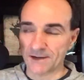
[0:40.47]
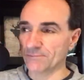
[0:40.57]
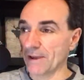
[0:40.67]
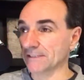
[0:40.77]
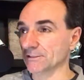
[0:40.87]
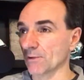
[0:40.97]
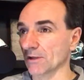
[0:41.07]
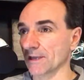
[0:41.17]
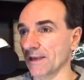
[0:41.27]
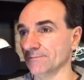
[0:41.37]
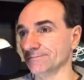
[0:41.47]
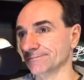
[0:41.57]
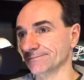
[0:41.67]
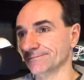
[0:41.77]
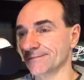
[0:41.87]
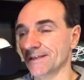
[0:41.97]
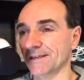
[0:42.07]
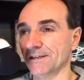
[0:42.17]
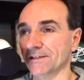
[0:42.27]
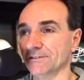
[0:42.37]
basketball game.
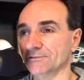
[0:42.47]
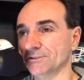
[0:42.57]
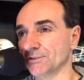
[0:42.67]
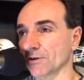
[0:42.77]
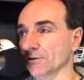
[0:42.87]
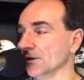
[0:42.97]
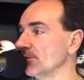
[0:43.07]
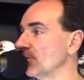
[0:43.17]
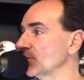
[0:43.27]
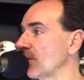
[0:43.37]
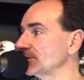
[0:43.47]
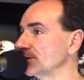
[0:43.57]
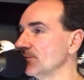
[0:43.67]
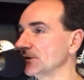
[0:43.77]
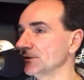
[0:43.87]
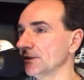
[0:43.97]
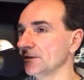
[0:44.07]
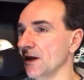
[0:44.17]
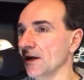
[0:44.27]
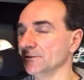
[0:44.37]
Struggled a little bit with Western Michigan
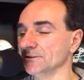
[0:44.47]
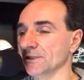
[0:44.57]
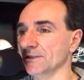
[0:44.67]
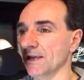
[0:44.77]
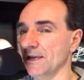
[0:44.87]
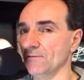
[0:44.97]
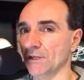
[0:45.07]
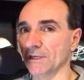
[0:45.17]
on Sunday evening,